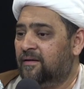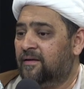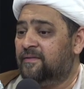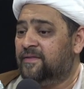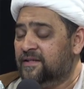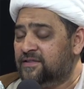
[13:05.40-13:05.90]

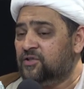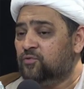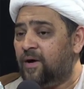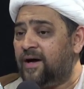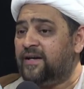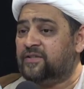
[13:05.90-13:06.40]
This is
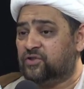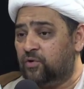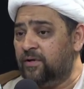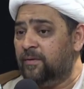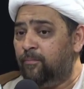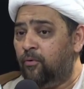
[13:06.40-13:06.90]
why it's
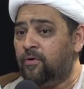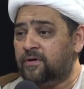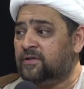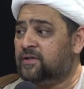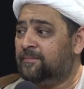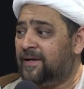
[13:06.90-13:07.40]
so
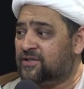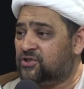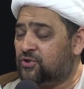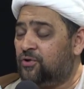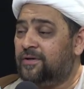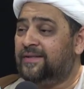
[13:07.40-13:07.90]
important to make
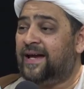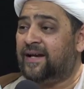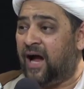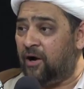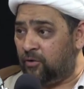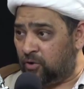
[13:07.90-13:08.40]
sure that
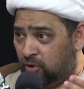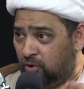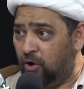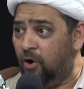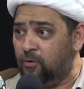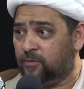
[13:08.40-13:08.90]
our
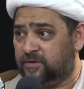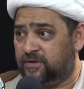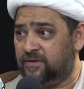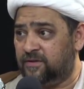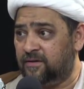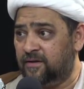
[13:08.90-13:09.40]

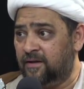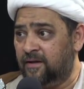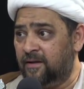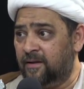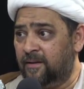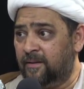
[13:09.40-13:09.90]
growth
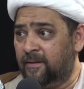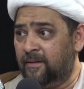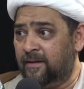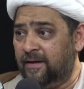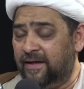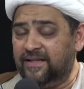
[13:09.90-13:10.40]

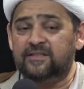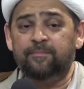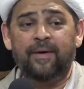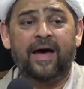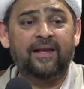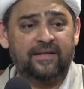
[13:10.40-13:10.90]
is
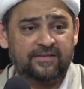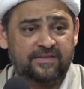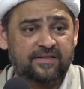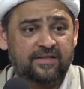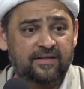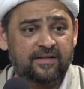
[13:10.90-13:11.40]

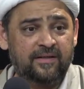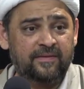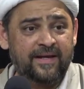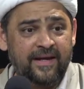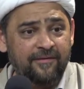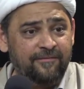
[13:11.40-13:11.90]
balanced.
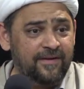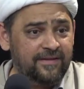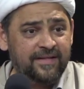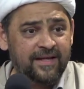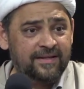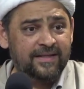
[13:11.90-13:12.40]
That
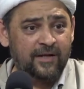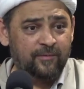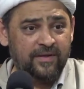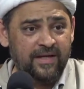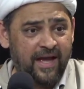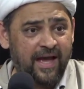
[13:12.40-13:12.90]
everything that
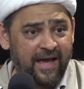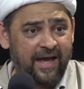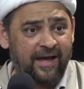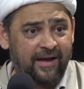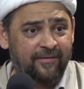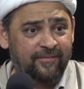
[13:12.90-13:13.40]
we
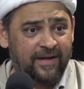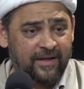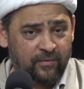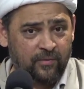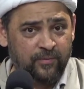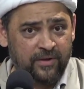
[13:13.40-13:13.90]
have
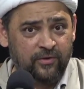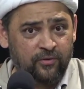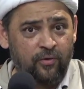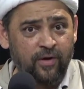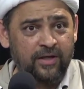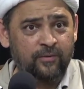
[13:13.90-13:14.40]
and what we are
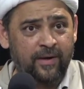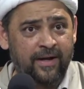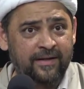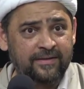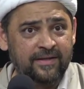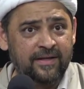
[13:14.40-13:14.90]
growing
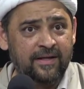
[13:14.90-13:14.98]
with,